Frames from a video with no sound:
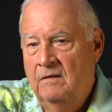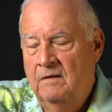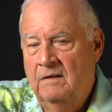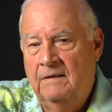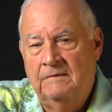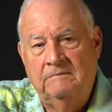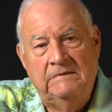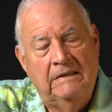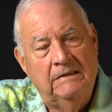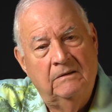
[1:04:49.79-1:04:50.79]
Um,
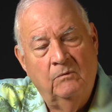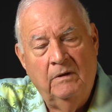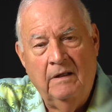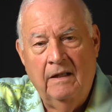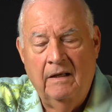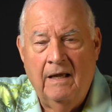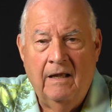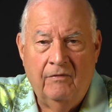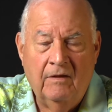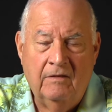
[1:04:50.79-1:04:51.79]
well, I,
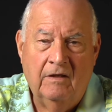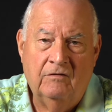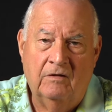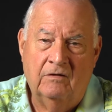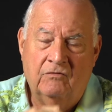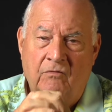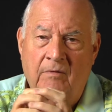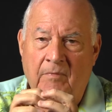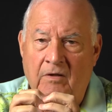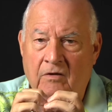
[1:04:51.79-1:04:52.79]
I, think that's an
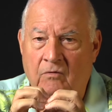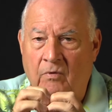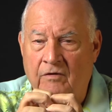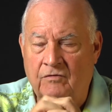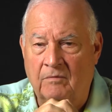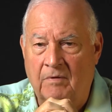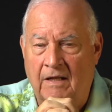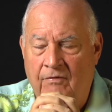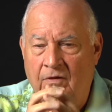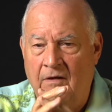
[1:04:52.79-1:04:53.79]
extremely good question, but
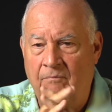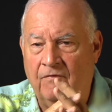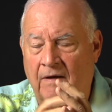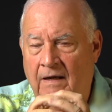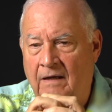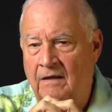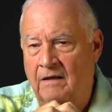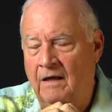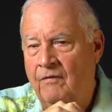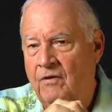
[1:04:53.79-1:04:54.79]
I think
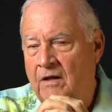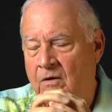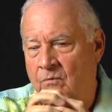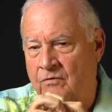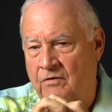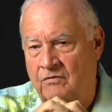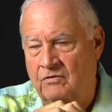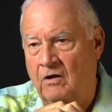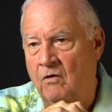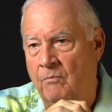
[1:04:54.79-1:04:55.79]
I think it was a
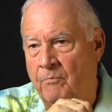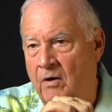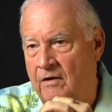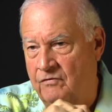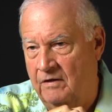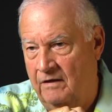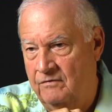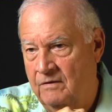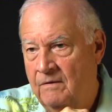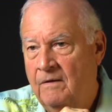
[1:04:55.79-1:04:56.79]
slow
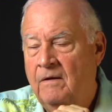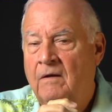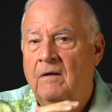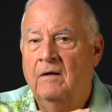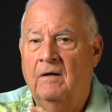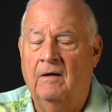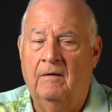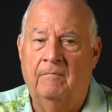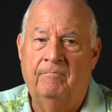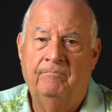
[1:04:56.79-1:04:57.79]
process. Mm-hmm.
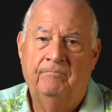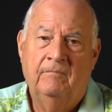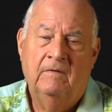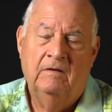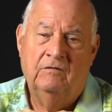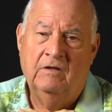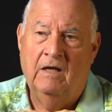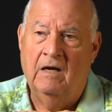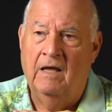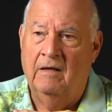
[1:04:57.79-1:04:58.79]
Um, it's kind
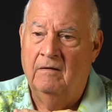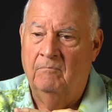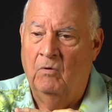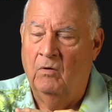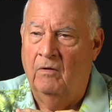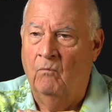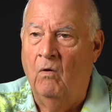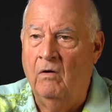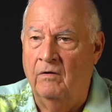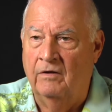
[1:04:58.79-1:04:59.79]
of like boiling
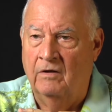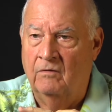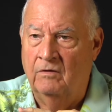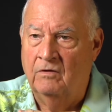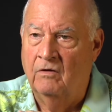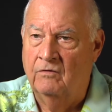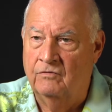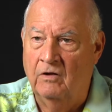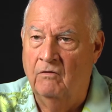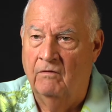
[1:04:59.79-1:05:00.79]
water. You know, you turn the
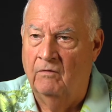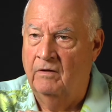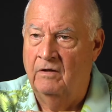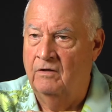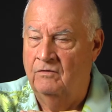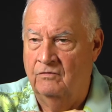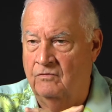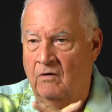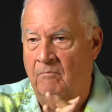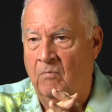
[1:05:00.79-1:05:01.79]
stove on, it doesn't just
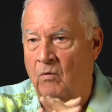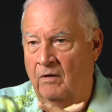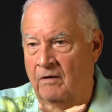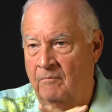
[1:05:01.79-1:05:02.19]
start boiling